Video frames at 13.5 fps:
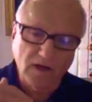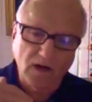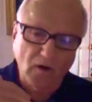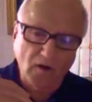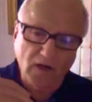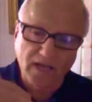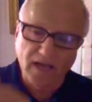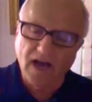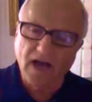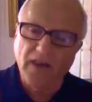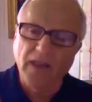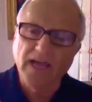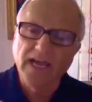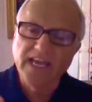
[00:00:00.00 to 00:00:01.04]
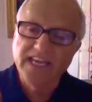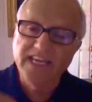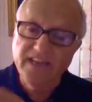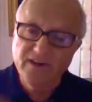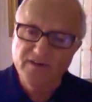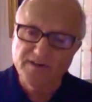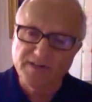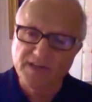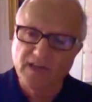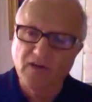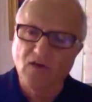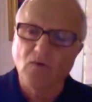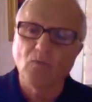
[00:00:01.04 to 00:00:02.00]
early on, years
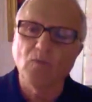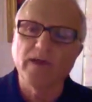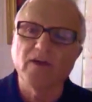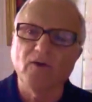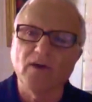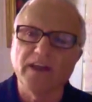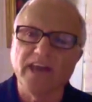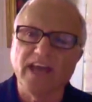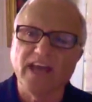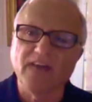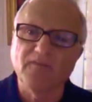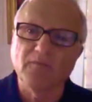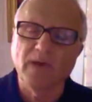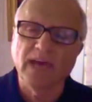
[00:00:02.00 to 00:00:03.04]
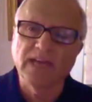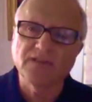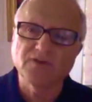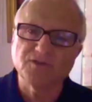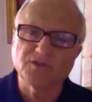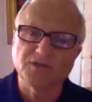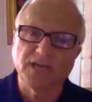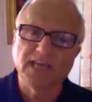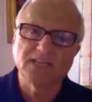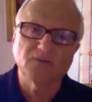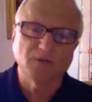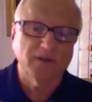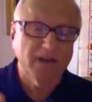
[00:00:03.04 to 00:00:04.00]
ago, we're going to have a major
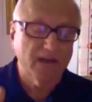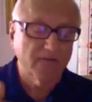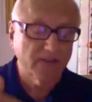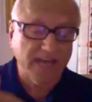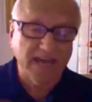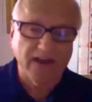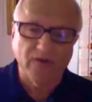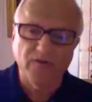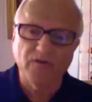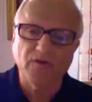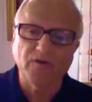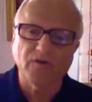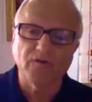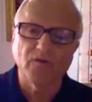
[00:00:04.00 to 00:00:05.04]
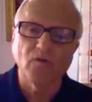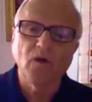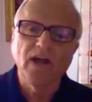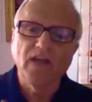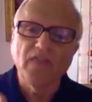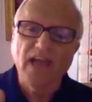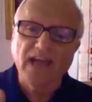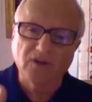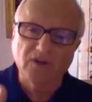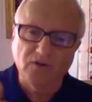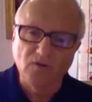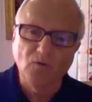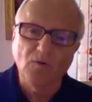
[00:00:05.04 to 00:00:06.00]
change. We're going to have a counter coup. That
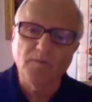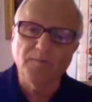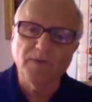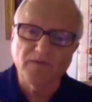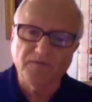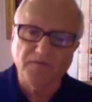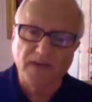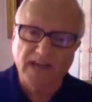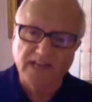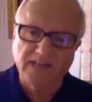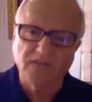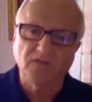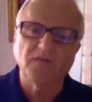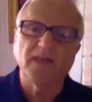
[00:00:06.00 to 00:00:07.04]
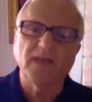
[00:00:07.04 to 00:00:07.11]
coup will be effective.